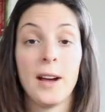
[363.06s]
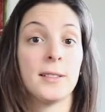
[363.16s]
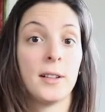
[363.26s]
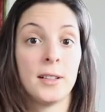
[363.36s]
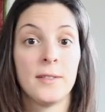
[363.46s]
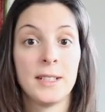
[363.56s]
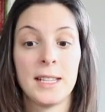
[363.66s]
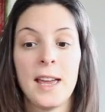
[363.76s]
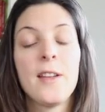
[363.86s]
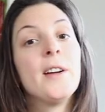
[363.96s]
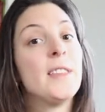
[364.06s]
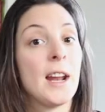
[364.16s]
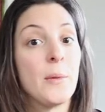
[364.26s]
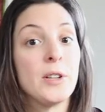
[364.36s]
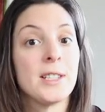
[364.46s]
held all of it together, and then
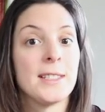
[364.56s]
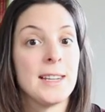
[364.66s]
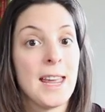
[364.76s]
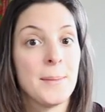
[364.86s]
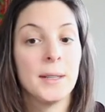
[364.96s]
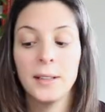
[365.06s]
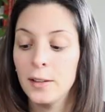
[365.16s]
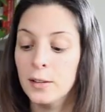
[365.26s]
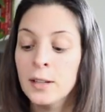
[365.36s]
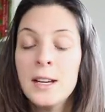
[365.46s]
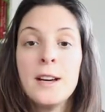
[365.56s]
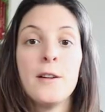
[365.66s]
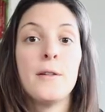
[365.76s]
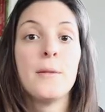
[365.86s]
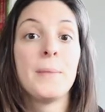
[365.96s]
I would just name the little
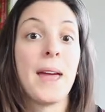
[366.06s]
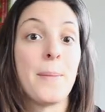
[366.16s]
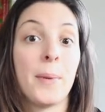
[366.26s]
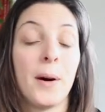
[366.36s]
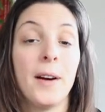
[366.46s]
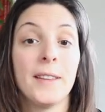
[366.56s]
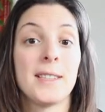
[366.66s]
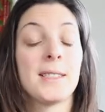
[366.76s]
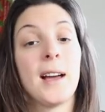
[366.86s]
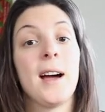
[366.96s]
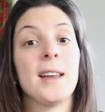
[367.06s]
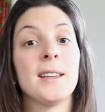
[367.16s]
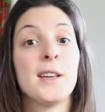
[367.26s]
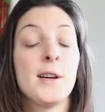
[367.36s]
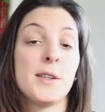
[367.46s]
paper on the side.
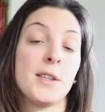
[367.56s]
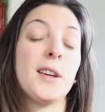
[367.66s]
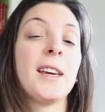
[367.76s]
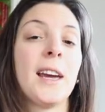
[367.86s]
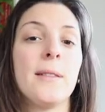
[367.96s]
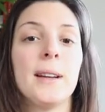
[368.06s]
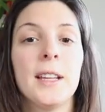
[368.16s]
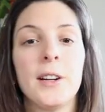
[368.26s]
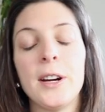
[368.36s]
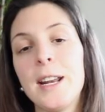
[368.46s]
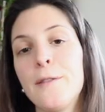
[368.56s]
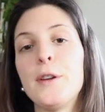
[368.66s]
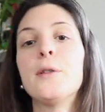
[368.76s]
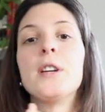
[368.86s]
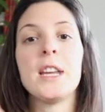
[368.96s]
So you can get really creative.
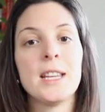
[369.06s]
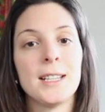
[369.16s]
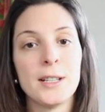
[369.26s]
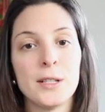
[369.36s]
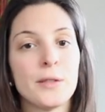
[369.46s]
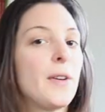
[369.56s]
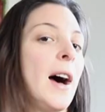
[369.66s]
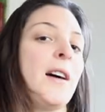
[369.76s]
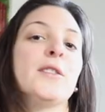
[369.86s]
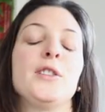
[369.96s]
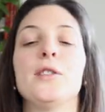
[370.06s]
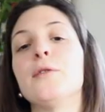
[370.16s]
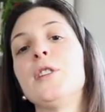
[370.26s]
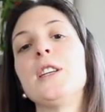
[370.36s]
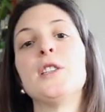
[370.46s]
You don't need to use files, you
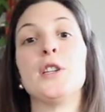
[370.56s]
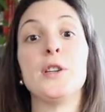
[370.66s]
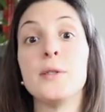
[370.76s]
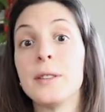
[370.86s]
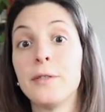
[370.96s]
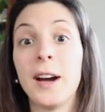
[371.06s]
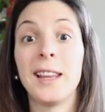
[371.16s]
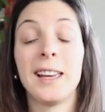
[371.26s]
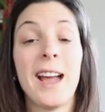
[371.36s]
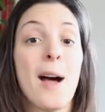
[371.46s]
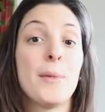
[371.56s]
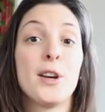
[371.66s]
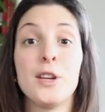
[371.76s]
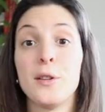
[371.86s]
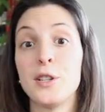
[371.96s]
don't need to use a filing
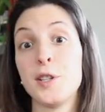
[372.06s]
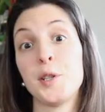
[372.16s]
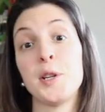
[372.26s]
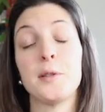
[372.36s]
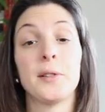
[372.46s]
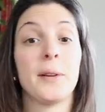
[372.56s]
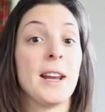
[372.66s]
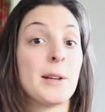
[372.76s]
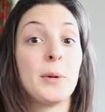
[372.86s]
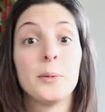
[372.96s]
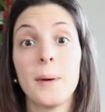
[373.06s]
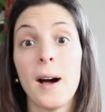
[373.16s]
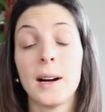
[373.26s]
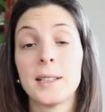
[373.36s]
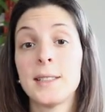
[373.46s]
cabinet, you can just use a random old
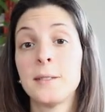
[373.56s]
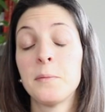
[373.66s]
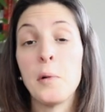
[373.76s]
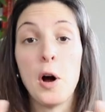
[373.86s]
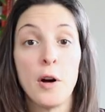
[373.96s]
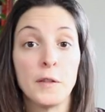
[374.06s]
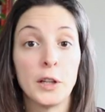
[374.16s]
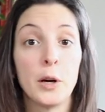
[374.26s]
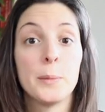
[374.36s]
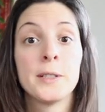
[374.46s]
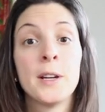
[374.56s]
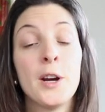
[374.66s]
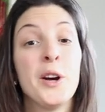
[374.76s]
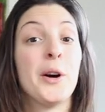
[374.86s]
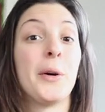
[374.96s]
box, envelopes,
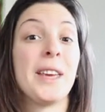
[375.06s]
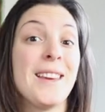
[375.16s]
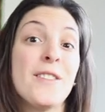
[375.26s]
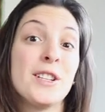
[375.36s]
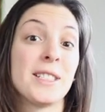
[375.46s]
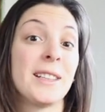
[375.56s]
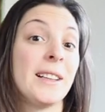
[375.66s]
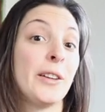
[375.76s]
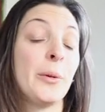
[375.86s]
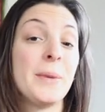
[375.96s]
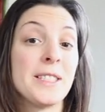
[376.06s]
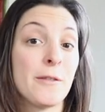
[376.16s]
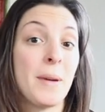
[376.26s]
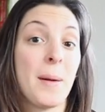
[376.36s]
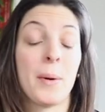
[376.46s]
or even just a little piece
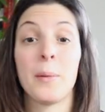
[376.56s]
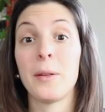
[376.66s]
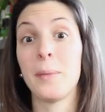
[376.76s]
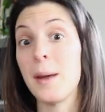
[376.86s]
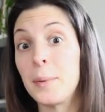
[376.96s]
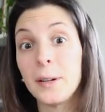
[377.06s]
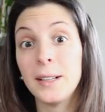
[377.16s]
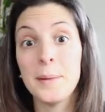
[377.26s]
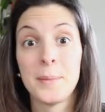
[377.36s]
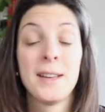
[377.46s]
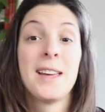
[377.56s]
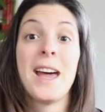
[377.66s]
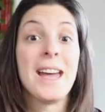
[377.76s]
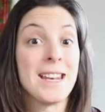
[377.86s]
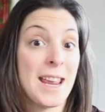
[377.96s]
of paper with a paper clip
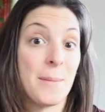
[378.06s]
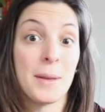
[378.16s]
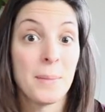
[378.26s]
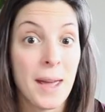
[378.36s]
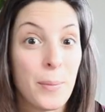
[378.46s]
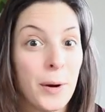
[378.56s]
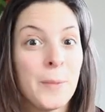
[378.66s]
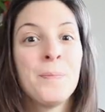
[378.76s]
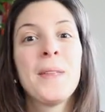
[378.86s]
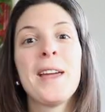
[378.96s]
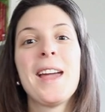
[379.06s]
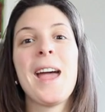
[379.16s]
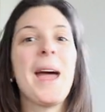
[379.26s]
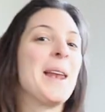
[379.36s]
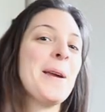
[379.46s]
and name the paper
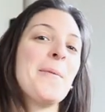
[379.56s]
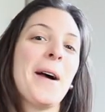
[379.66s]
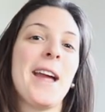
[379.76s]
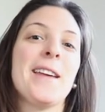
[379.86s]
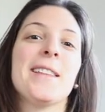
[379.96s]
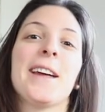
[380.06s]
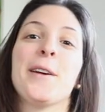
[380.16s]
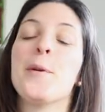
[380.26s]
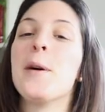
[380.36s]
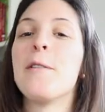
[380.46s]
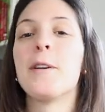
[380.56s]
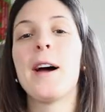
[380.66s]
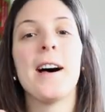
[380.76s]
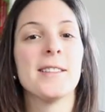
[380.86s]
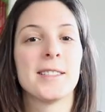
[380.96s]
any way that whoever
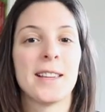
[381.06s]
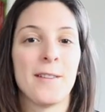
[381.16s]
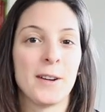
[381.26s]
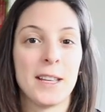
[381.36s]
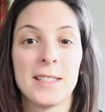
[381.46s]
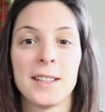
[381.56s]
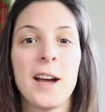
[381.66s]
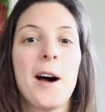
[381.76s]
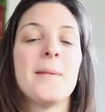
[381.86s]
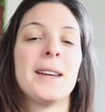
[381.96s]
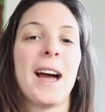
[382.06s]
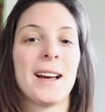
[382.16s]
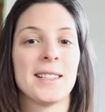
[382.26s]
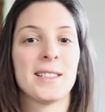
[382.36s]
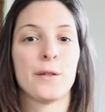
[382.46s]
else ever needs to come and
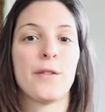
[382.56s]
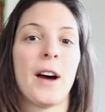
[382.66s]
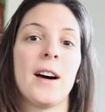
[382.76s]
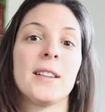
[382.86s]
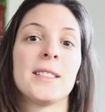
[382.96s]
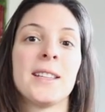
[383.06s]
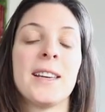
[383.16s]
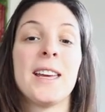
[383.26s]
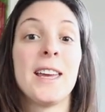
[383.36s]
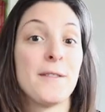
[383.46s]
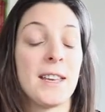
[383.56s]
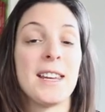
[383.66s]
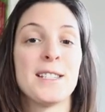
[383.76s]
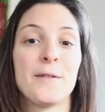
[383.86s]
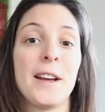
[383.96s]
access the files, if they
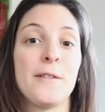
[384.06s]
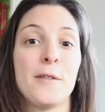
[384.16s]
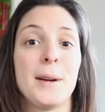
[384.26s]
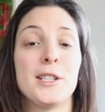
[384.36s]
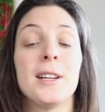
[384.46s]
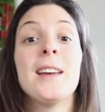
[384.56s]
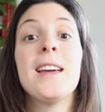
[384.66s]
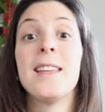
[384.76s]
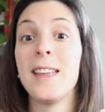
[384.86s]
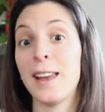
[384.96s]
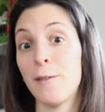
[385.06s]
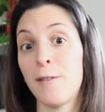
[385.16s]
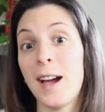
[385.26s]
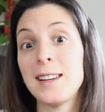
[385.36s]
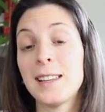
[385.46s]
need to find information, they can
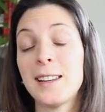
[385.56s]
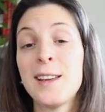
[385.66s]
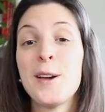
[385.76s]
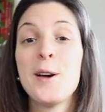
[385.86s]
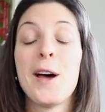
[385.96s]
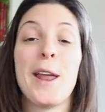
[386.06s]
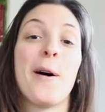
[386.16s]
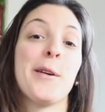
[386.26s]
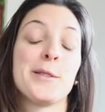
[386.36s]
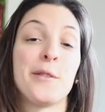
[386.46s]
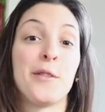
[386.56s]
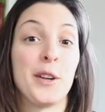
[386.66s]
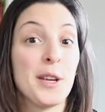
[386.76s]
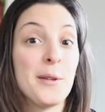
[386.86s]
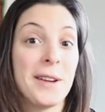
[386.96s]
find it. And also for
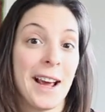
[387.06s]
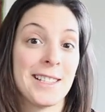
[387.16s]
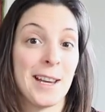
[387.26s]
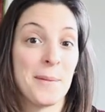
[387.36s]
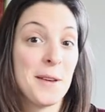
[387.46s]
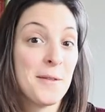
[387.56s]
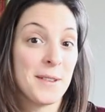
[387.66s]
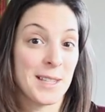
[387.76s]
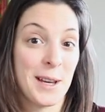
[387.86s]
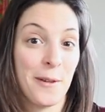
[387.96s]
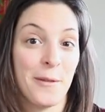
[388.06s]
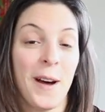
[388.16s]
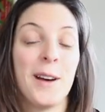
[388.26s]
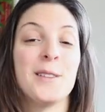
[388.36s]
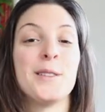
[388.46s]
you, next time you visit your
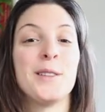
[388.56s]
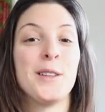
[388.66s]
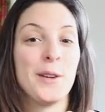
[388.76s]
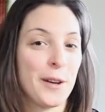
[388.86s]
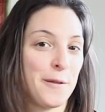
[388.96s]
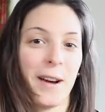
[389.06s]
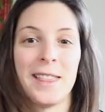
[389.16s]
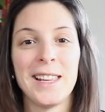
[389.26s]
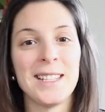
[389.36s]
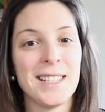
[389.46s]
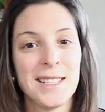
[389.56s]
files, you can find things